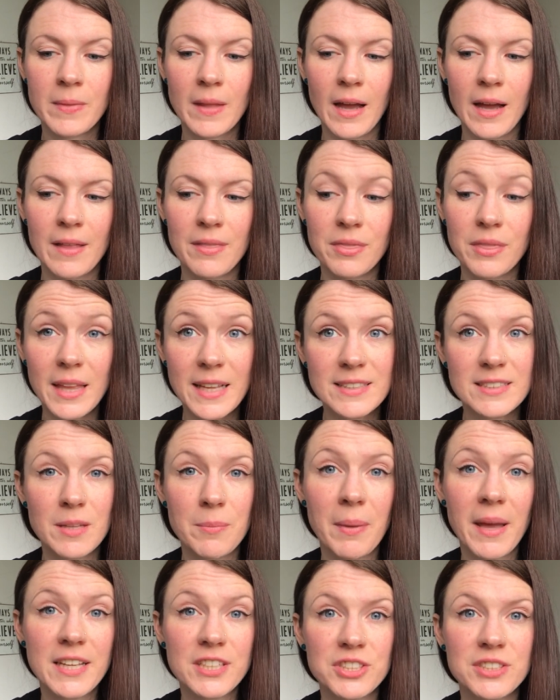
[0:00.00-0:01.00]
and things that
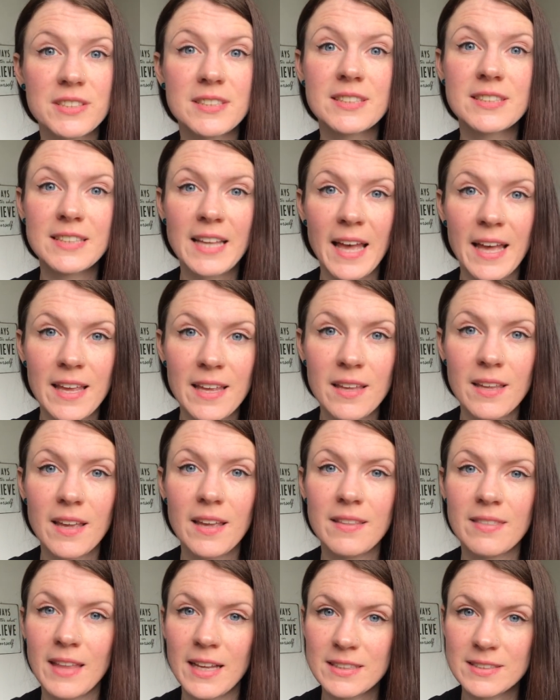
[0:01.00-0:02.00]
patients say
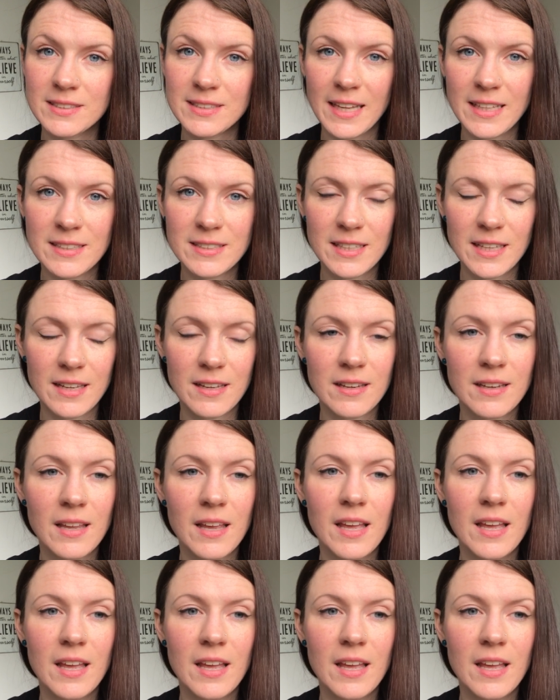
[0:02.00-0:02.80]
in that setting